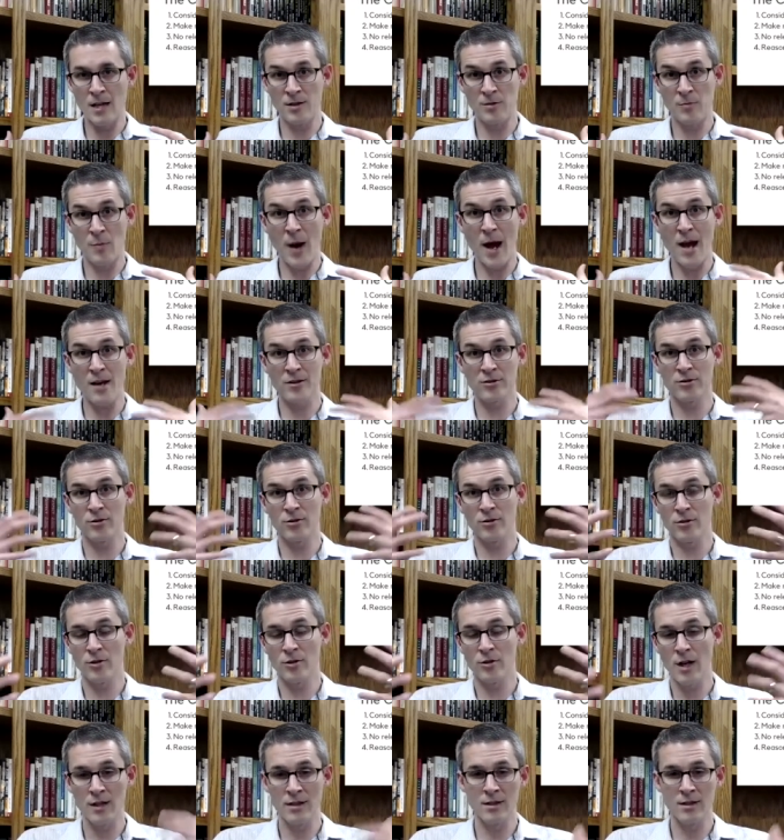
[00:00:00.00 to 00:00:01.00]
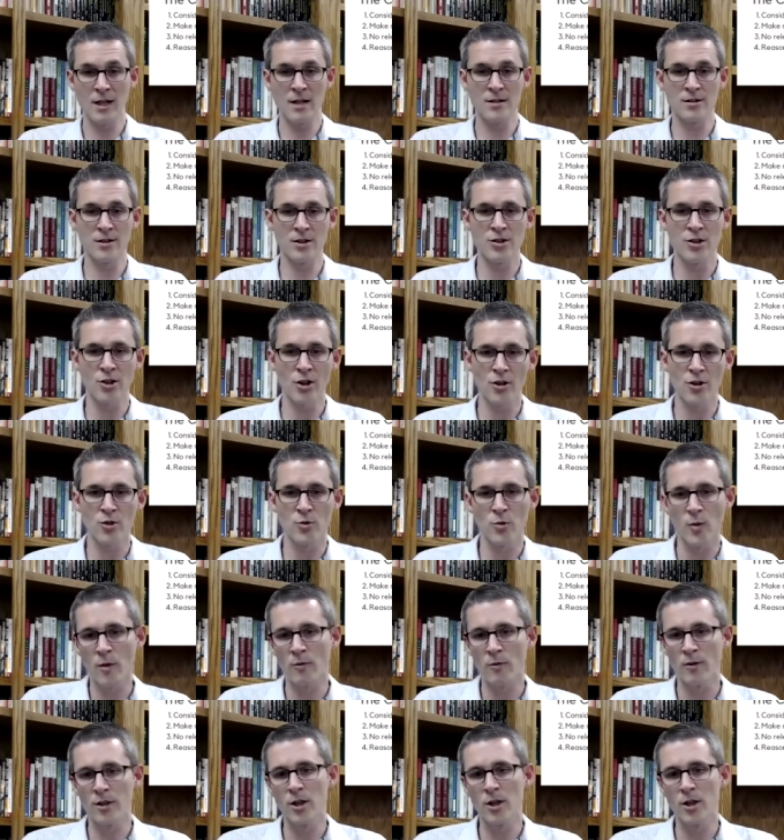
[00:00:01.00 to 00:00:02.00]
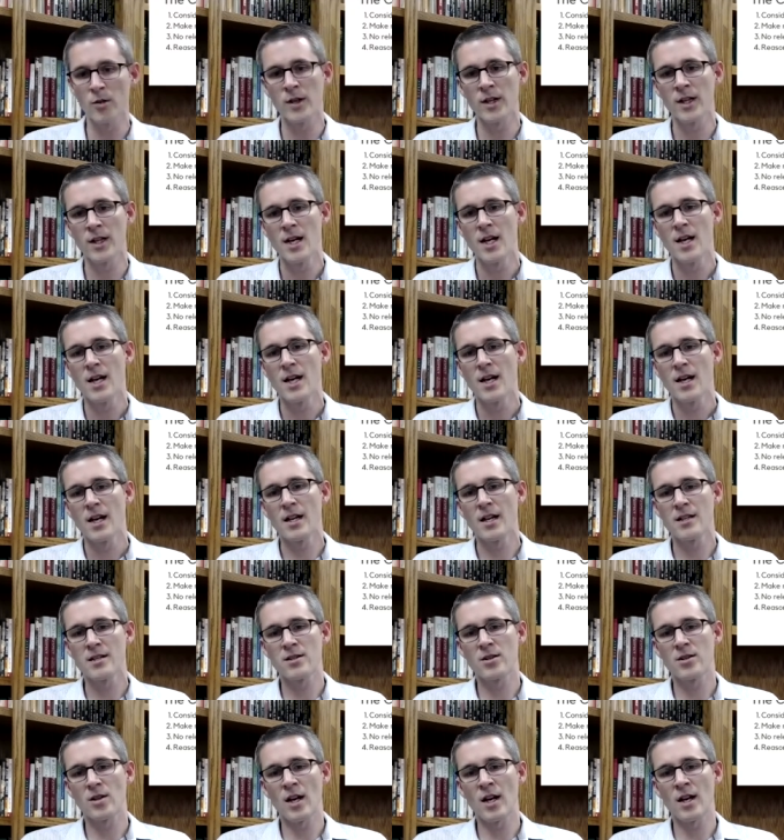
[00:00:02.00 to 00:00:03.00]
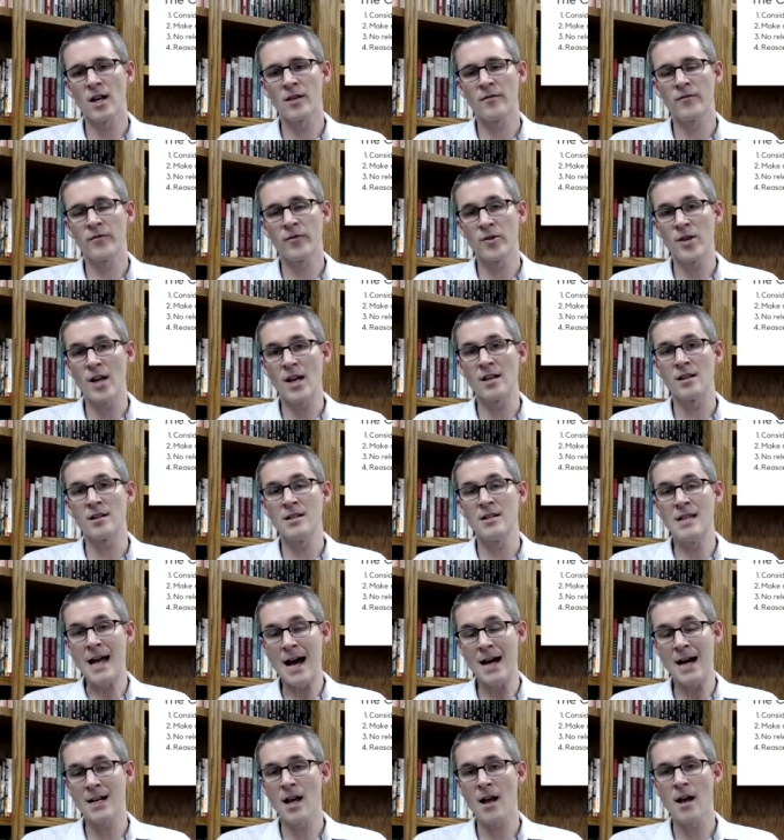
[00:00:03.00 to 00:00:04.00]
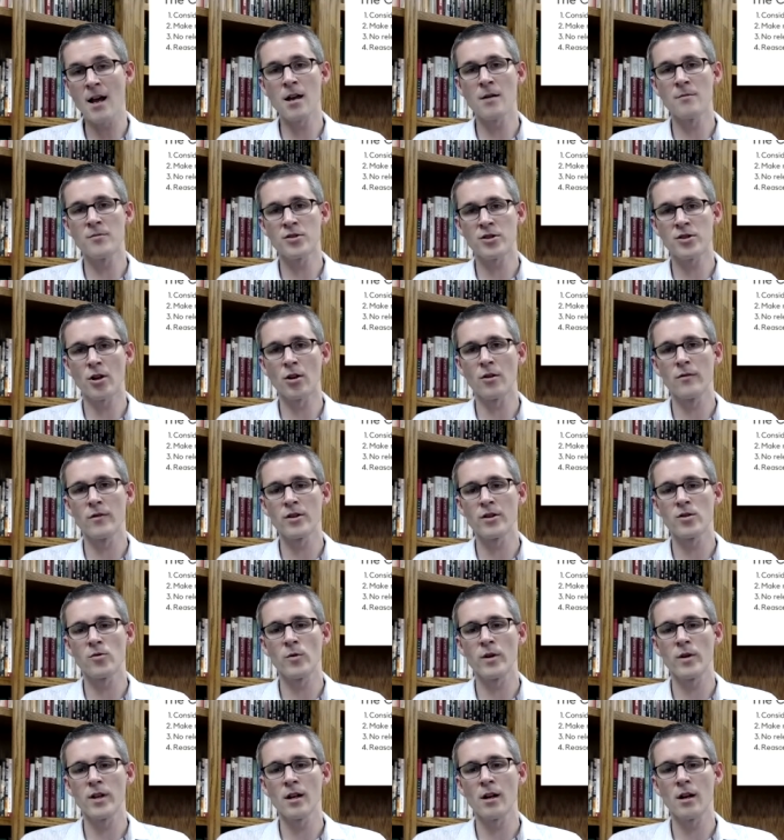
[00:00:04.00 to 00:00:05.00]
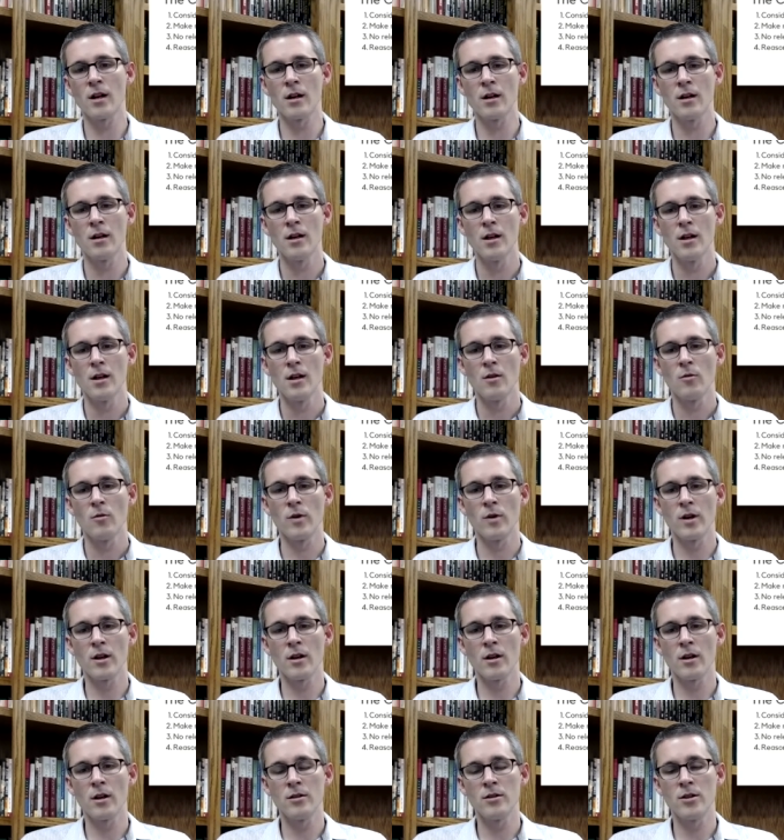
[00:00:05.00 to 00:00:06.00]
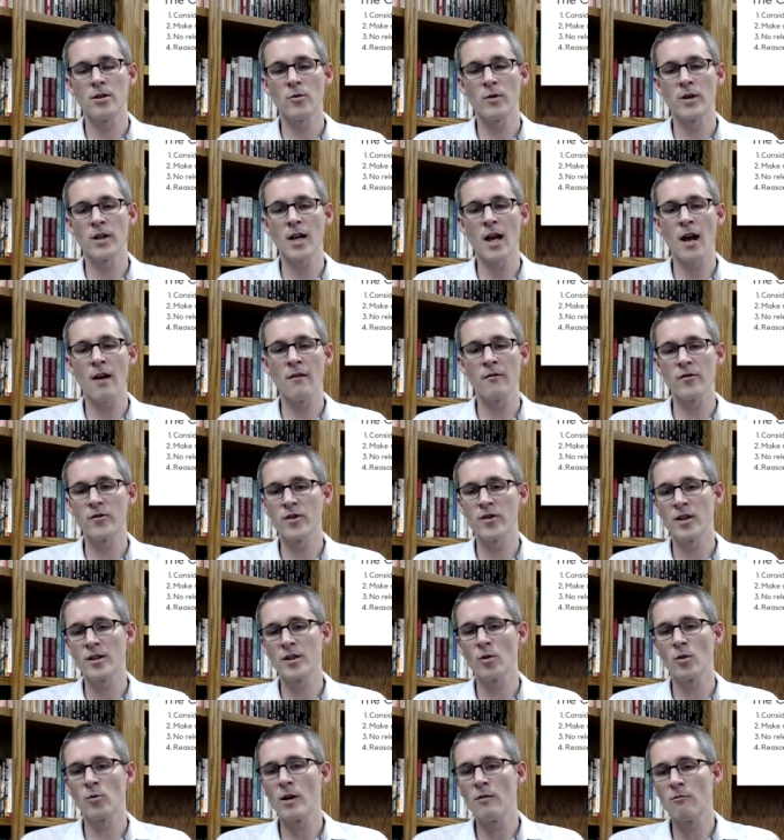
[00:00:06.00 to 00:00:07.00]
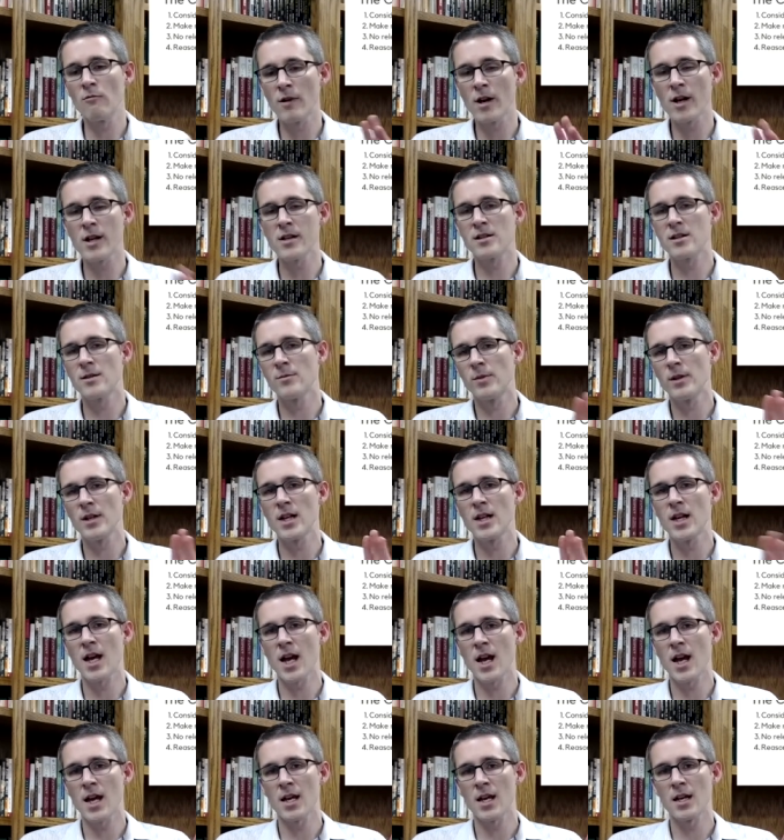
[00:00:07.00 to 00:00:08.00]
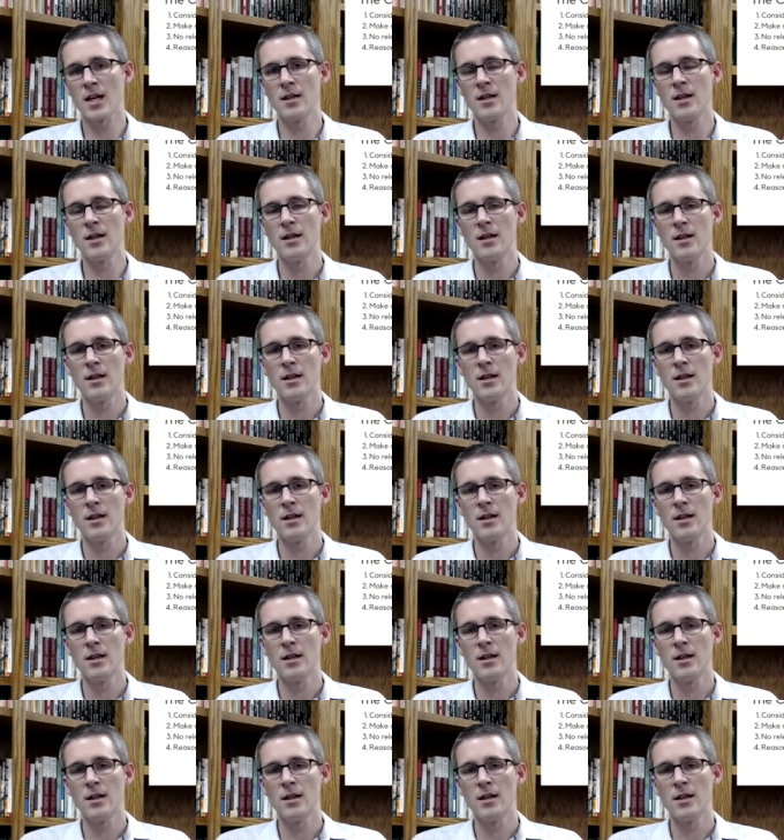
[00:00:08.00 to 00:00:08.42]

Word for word: pastor, and as a church, what we're doing is uh, for that 9 a.m. service. We are we are doing everything that we reasonably can